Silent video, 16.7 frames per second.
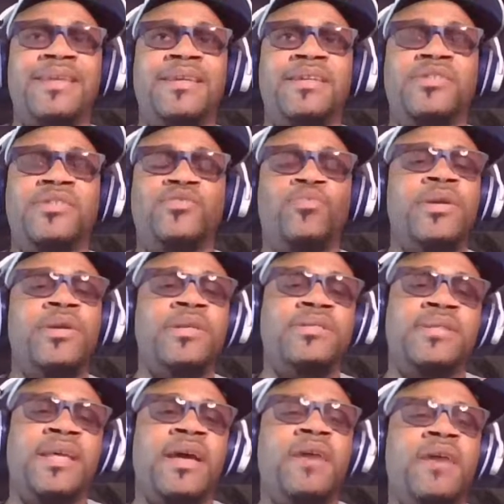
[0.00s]
is what
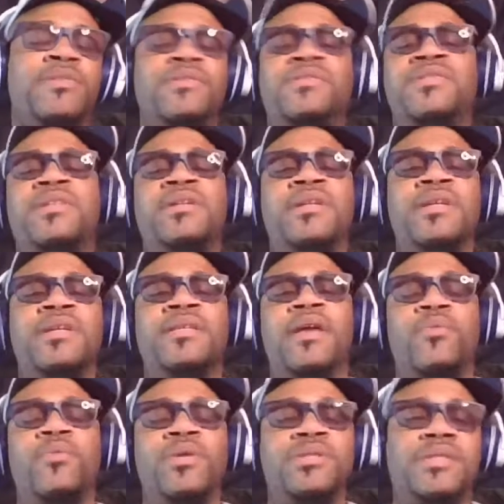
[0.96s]
is now the ceiling.
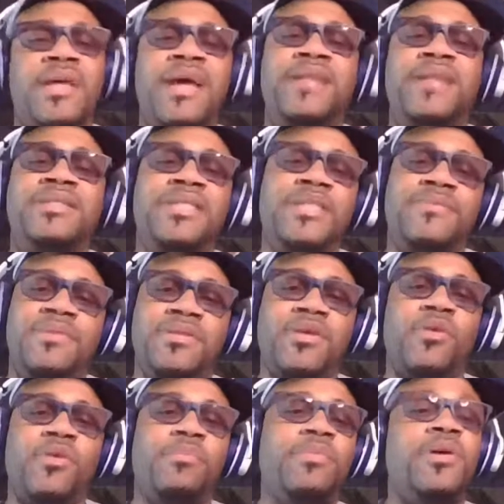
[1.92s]
That once I achieve, it's
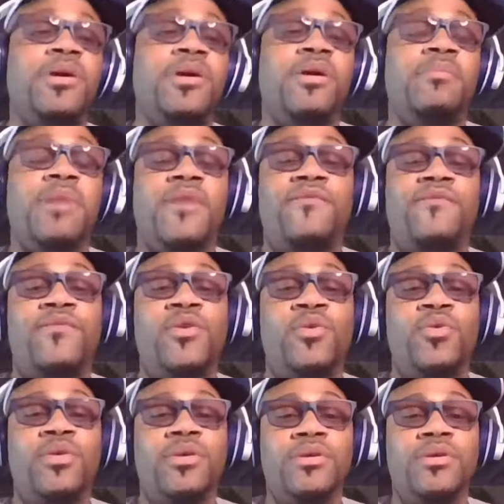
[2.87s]
gonna become my
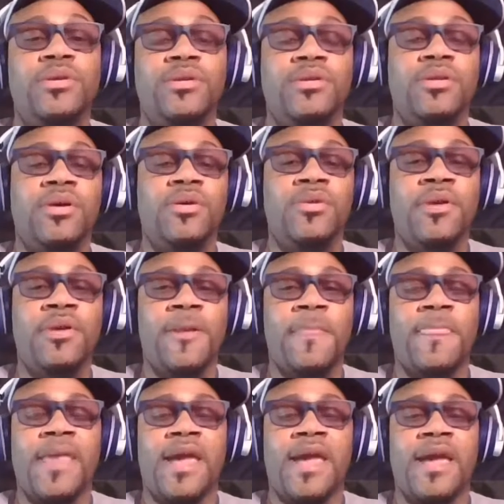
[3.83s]
floor.
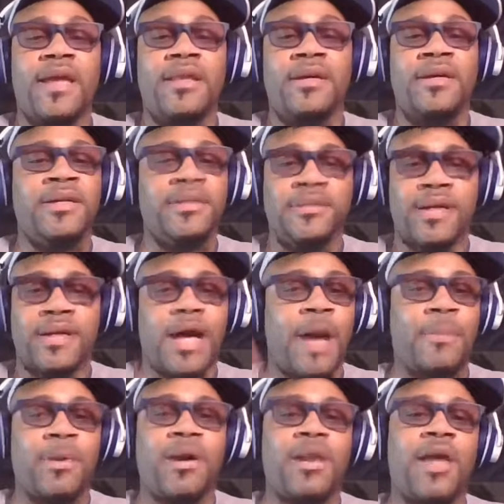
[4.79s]
And I'm
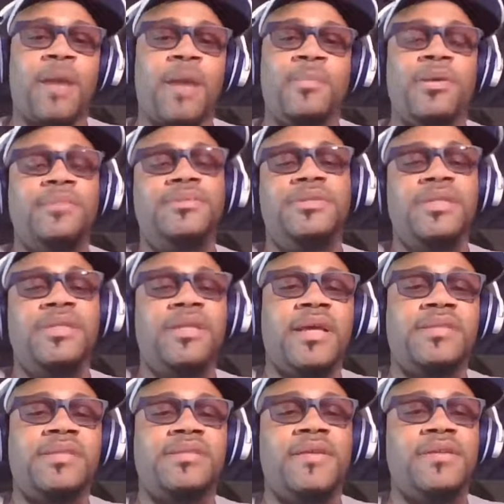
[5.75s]
gonna climb up to the
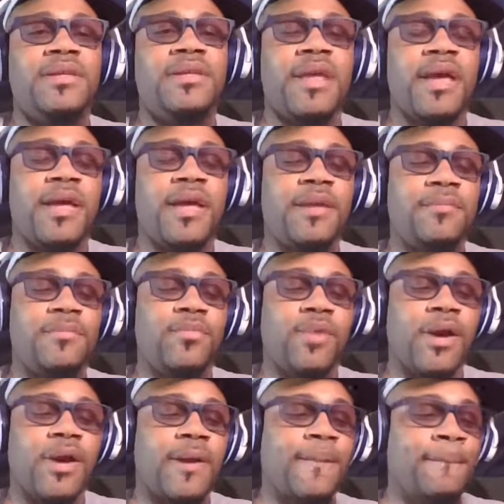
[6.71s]
next level of the game.
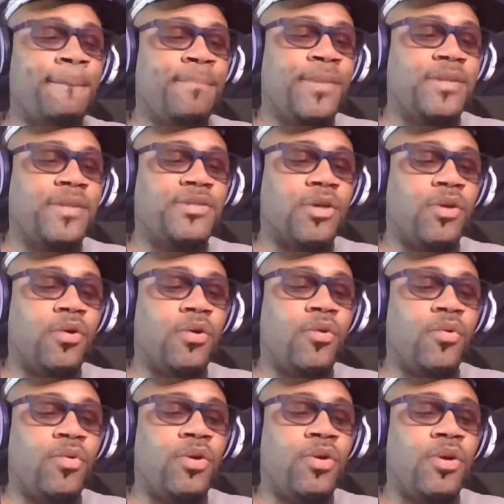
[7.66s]
Right.
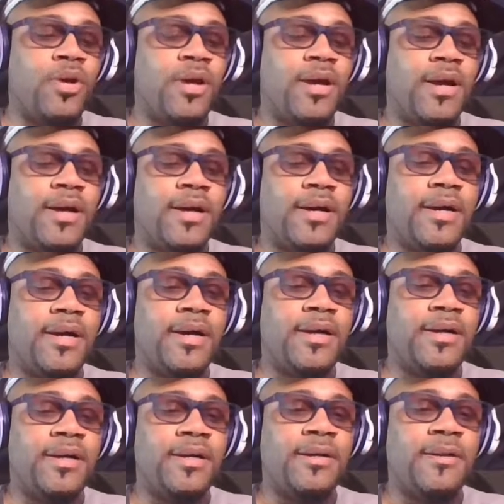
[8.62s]
So,
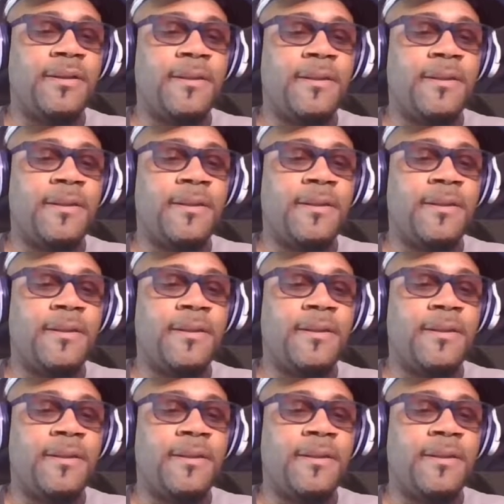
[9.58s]
what